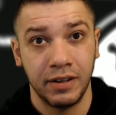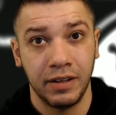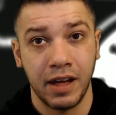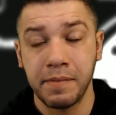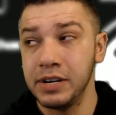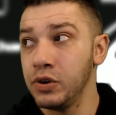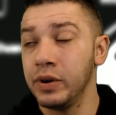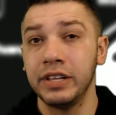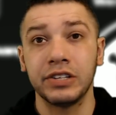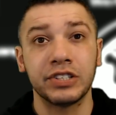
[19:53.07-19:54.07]
I've been
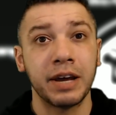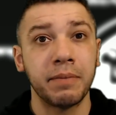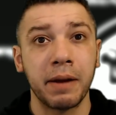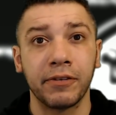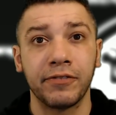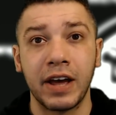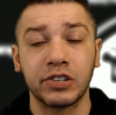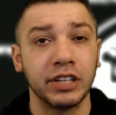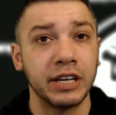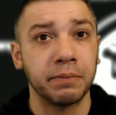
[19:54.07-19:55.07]
doing this
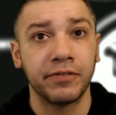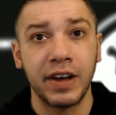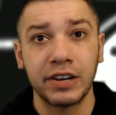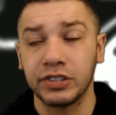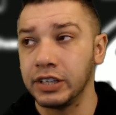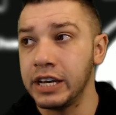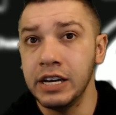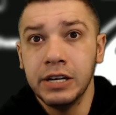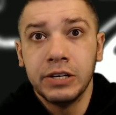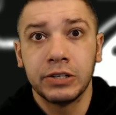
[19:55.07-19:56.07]
semi-professionally and professionally
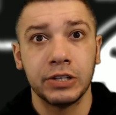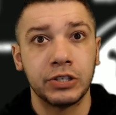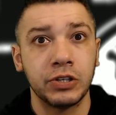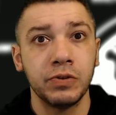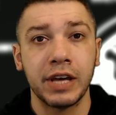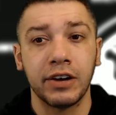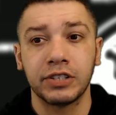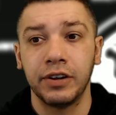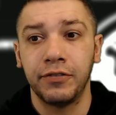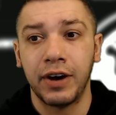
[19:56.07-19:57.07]
since
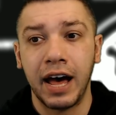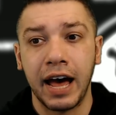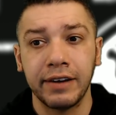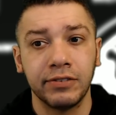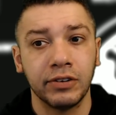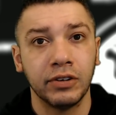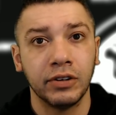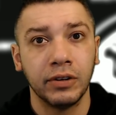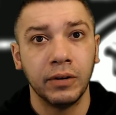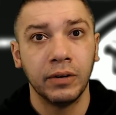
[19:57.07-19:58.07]
2005,
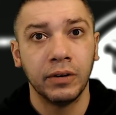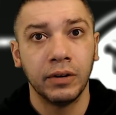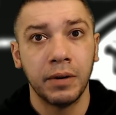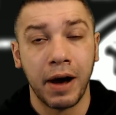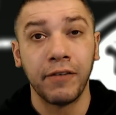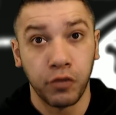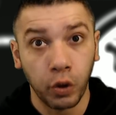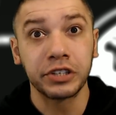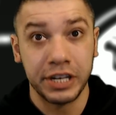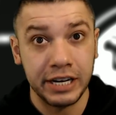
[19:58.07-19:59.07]
about
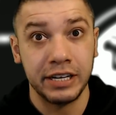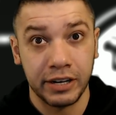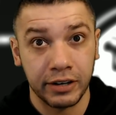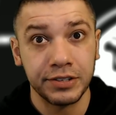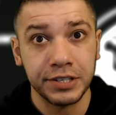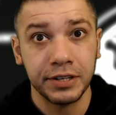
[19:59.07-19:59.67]
14 years.